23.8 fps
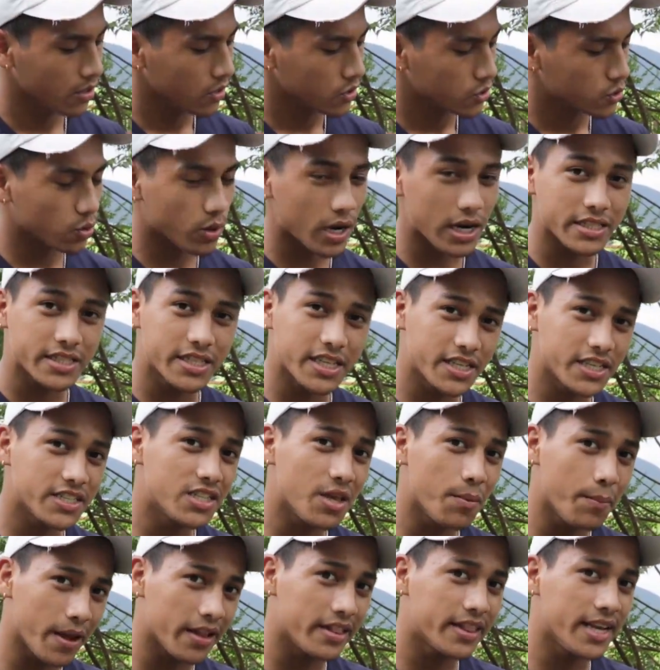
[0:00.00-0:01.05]
So guys, this is
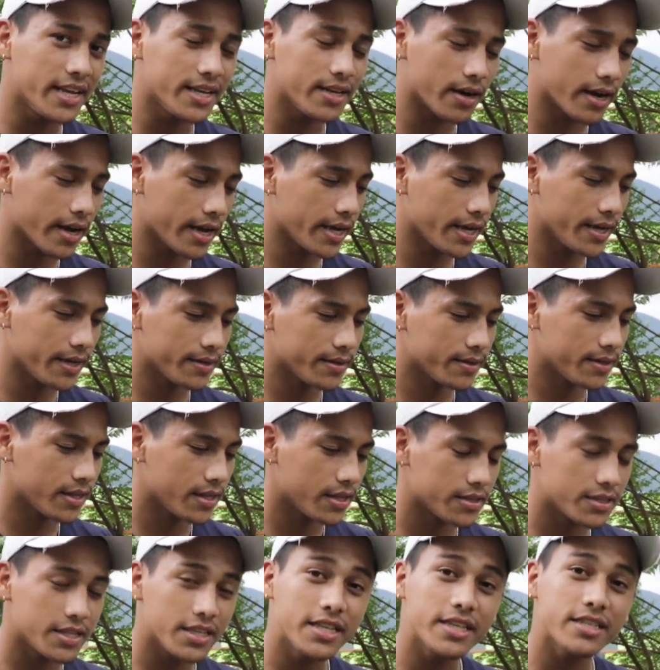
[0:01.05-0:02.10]
the main thing, okay.
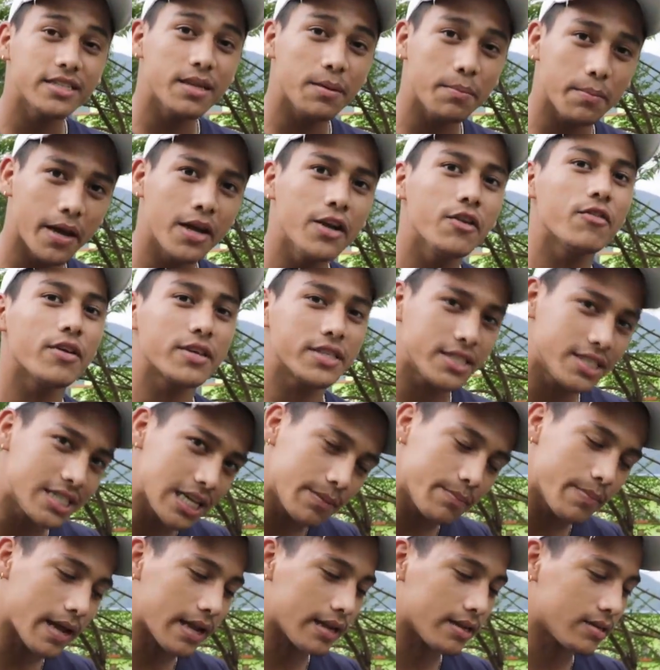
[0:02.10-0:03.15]
This is the main
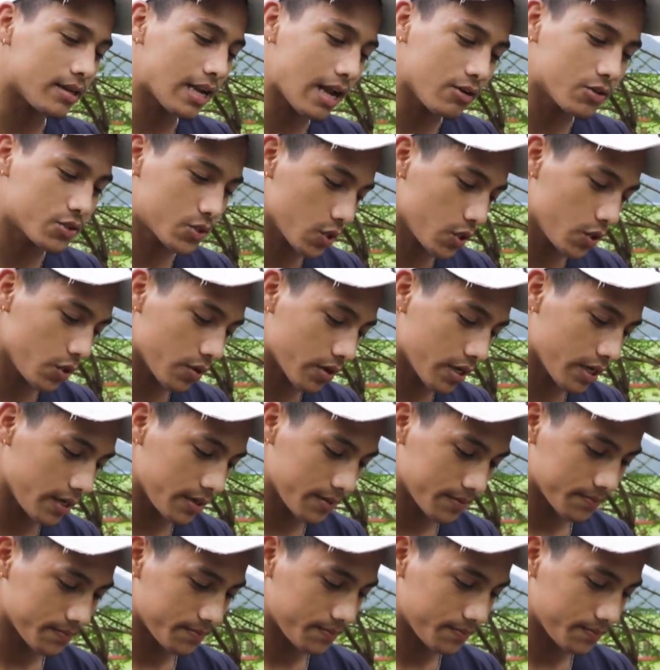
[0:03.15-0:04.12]
resistant band. I'll show you, okay.